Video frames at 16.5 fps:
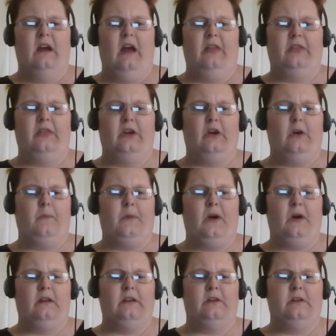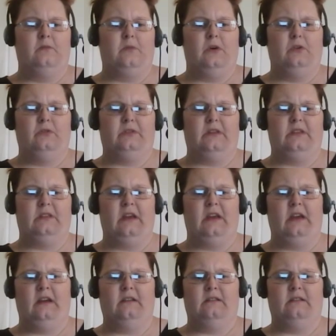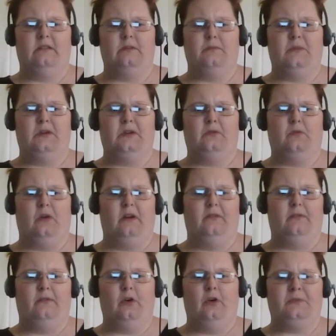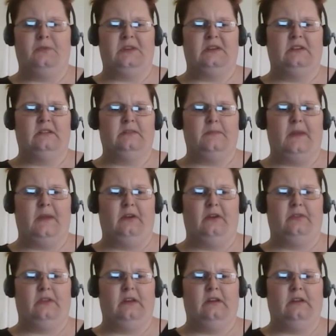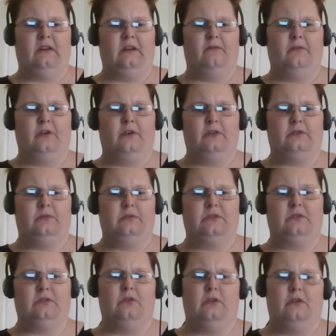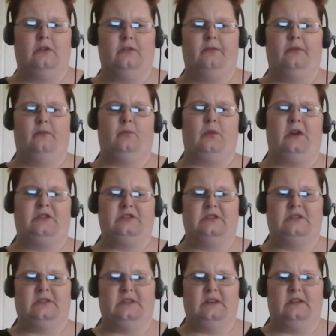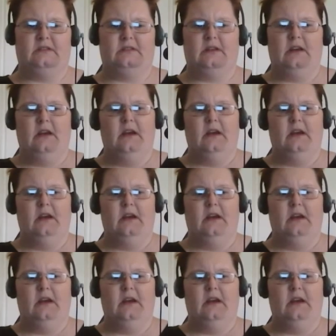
And thereupon he rose in the hands of the midwife, opened his mouth, and conversed with the Lord of righteousness.